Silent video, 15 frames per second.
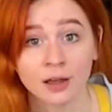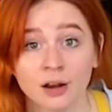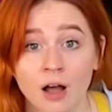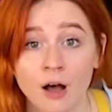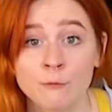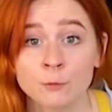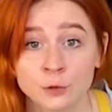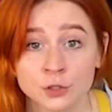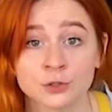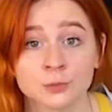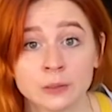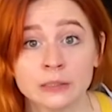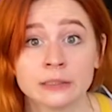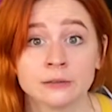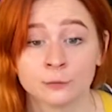off, which is
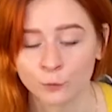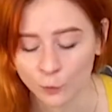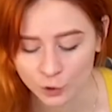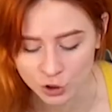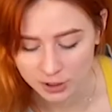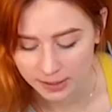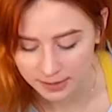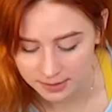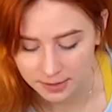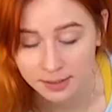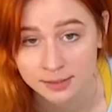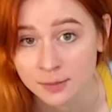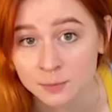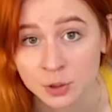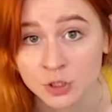really unfortunate
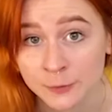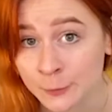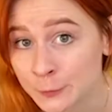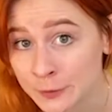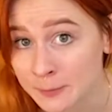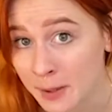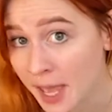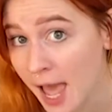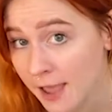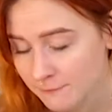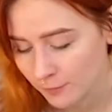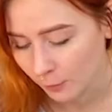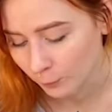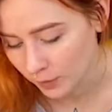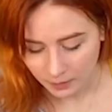because I'm just using my
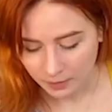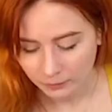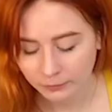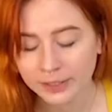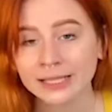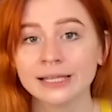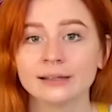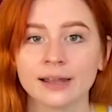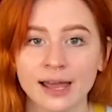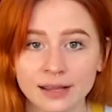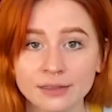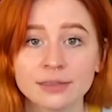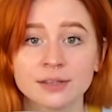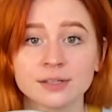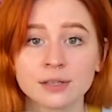iPhone. Really
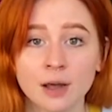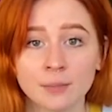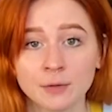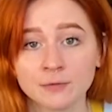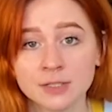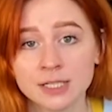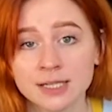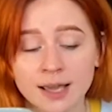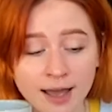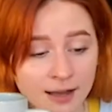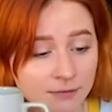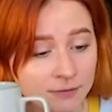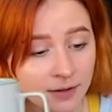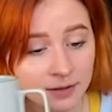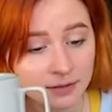like this cup of
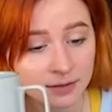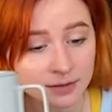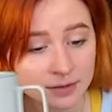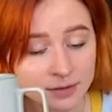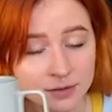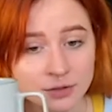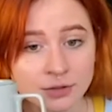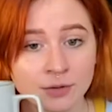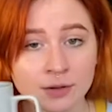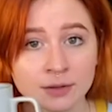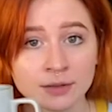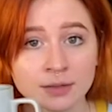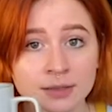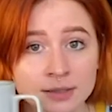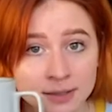decaf. I think this is an
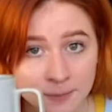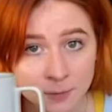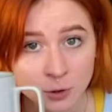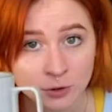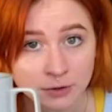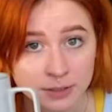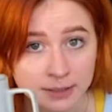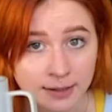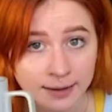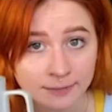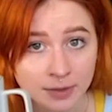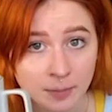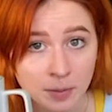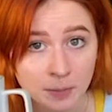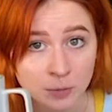exceptional decaf
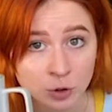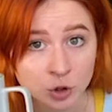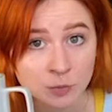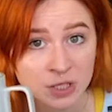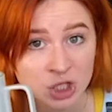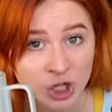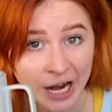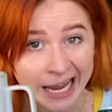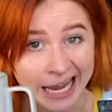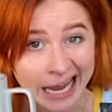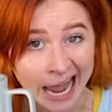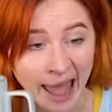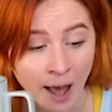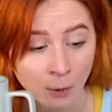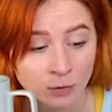that people should be
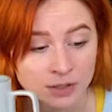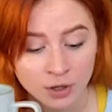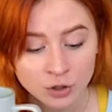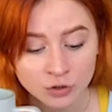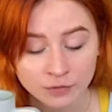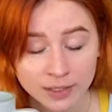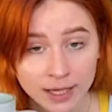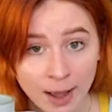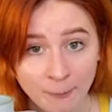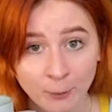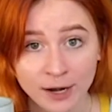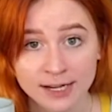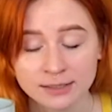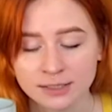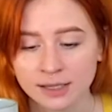checking out. To recap
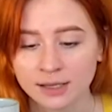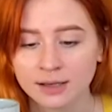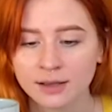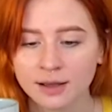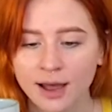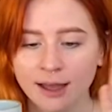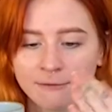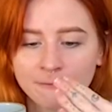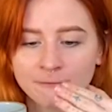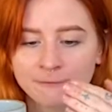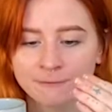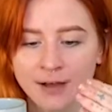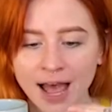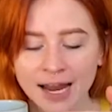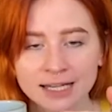what I did, I
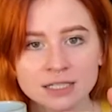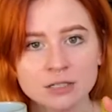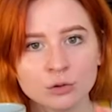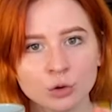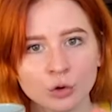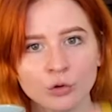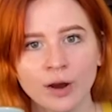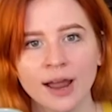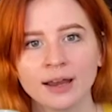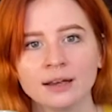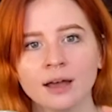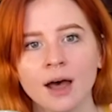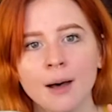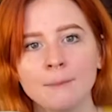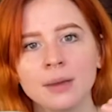fined the
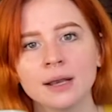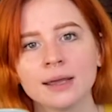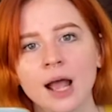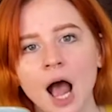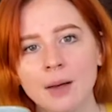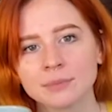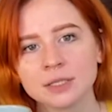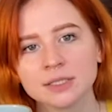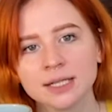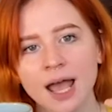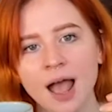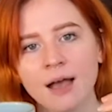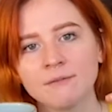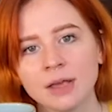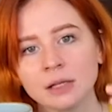grind up and I opted to have a